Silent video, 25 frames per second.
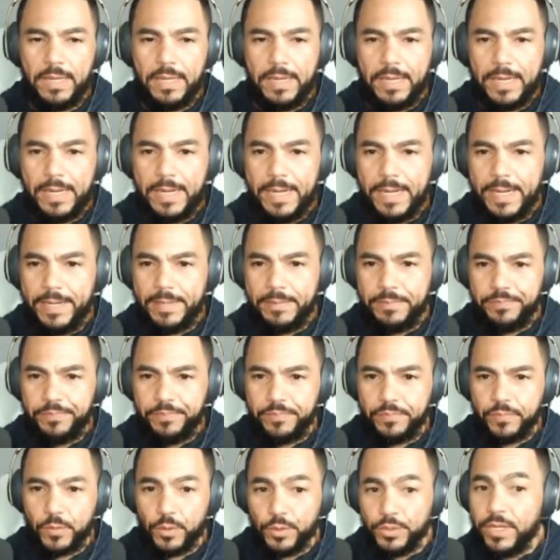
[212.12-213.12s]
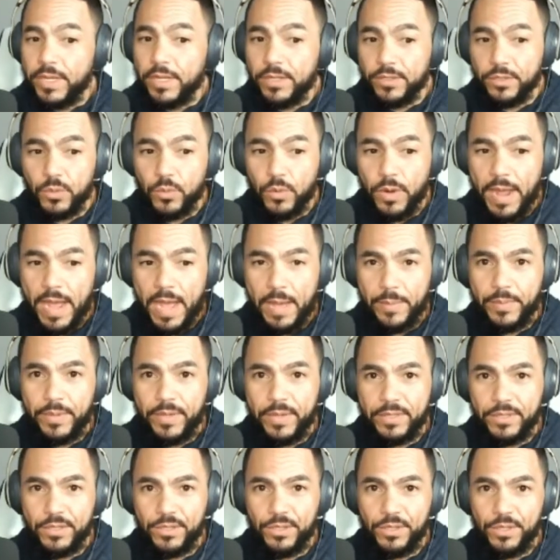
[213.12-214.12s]
So we're
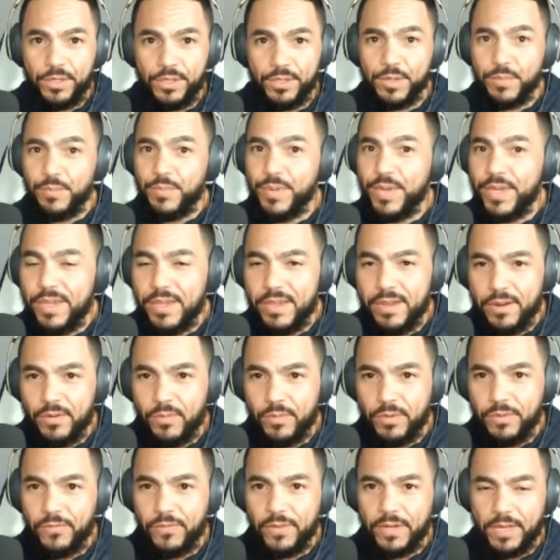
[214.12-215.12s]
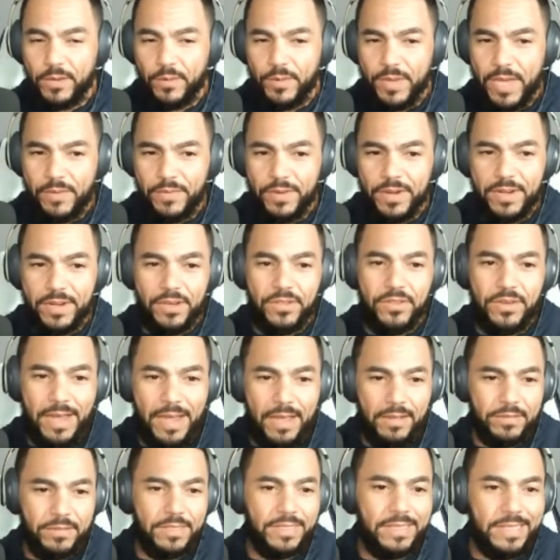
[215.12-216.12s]
happy to be here. We feel like we have another
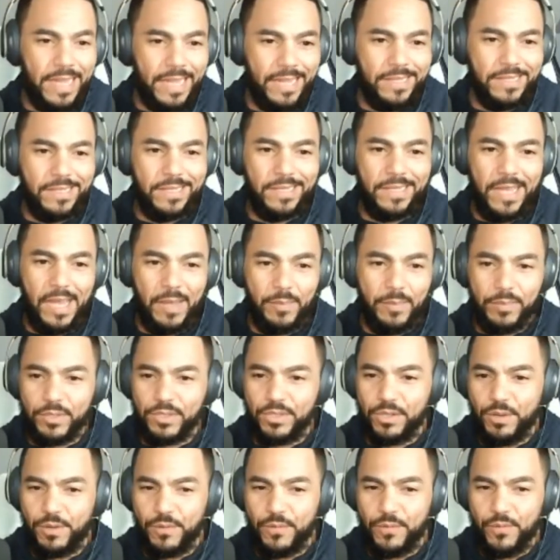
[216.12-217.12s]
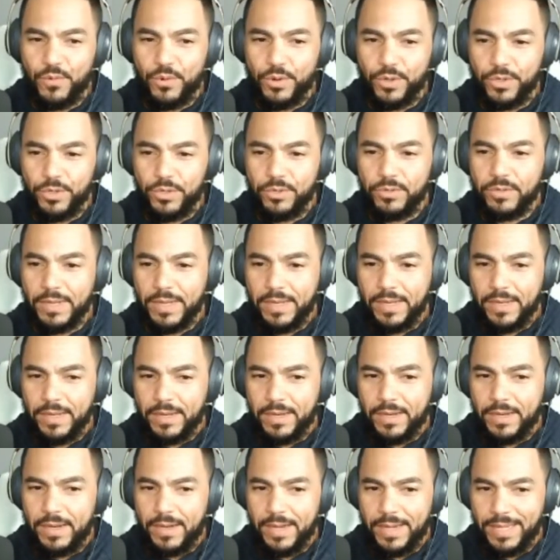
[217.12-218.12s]
outstanding episode for you,
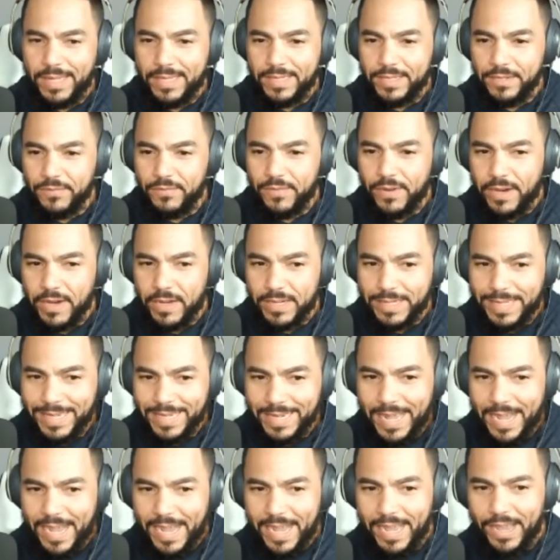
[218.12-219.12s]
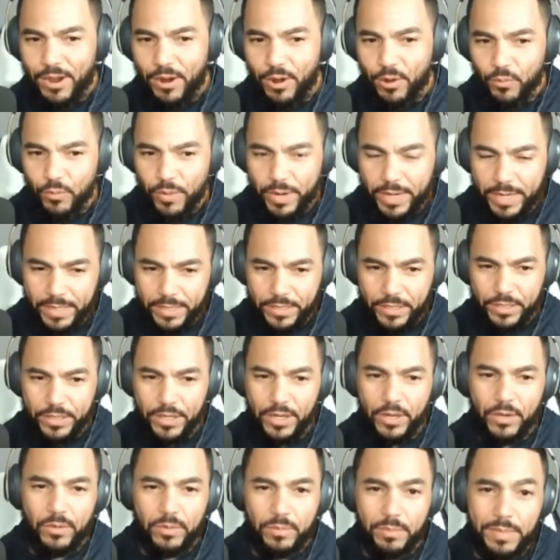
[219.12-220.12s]
and Devon and I are ready to
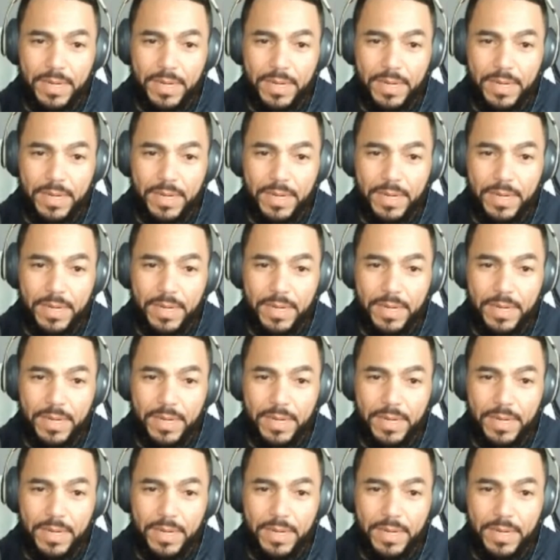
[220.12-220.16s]
go.